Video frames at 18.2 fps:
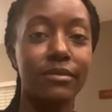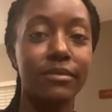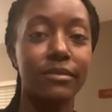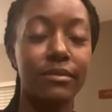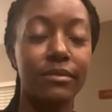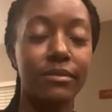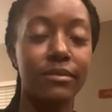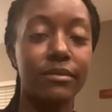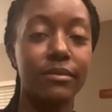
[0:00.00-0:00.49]

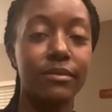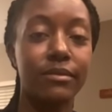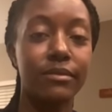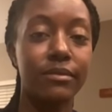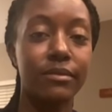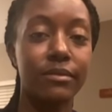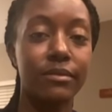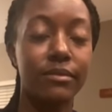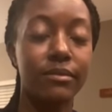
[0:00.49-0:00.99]

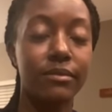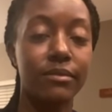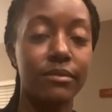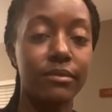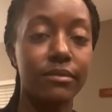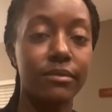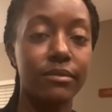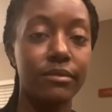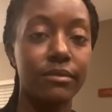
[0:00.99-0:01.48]

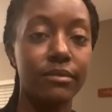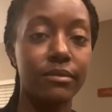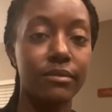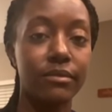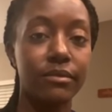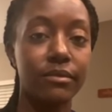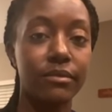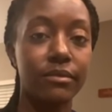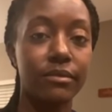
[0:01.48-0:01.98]

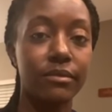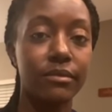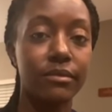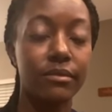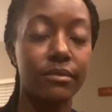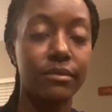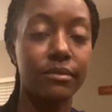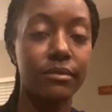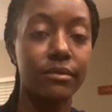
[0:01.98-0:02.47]

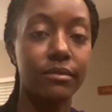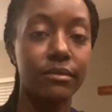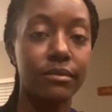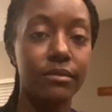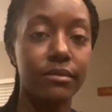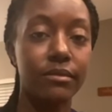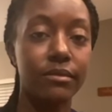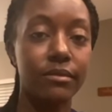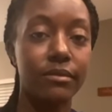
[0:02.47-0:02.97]

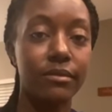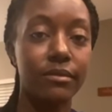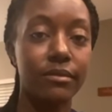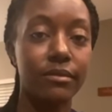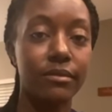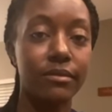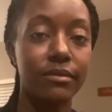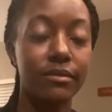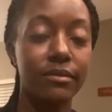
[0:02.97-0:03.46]

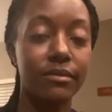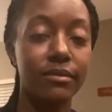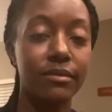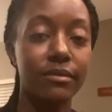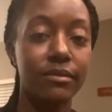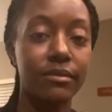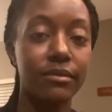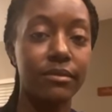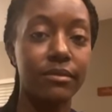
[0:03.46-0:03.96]

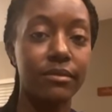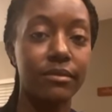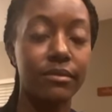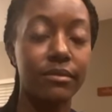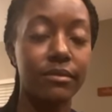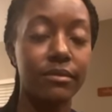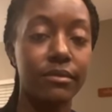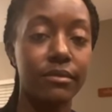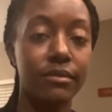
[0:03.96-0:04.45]

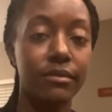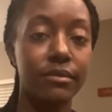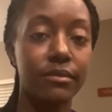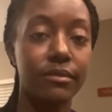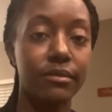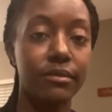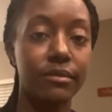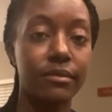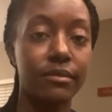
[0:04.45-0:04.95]

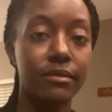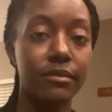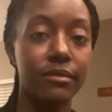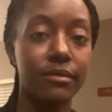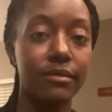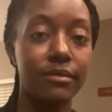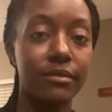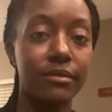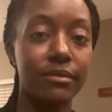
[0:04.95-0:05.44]

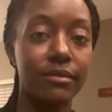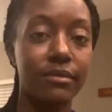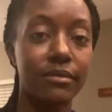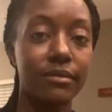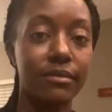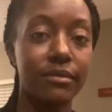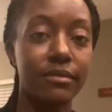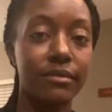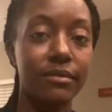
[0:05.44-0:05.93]

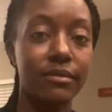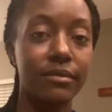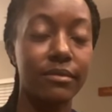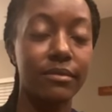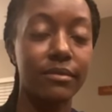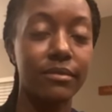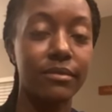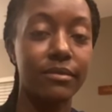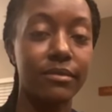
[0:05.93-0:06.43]

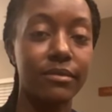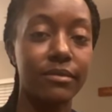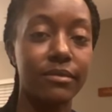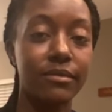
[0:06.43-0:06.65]
No words are spoken by the person on screen.